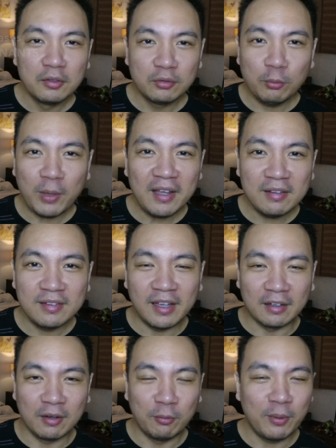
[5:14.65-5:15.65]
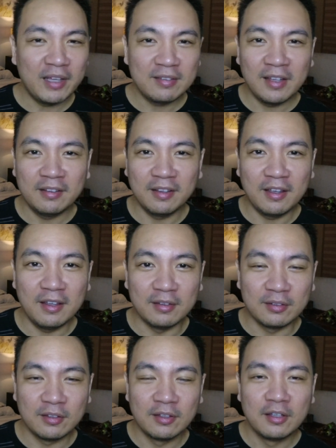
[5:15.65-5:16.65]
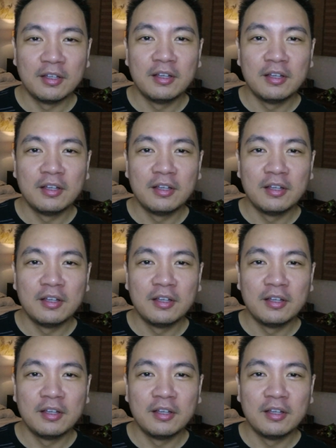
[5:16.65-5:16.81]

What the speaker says: So why is that? Why is that the case?